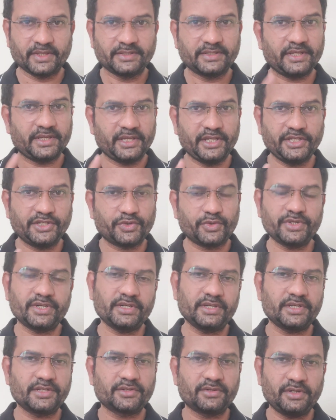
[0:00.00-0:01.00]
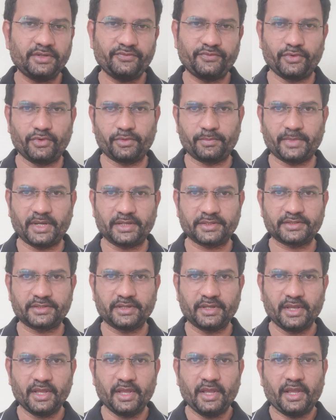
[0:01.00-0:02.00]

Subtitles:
See, each question has got 4 marks.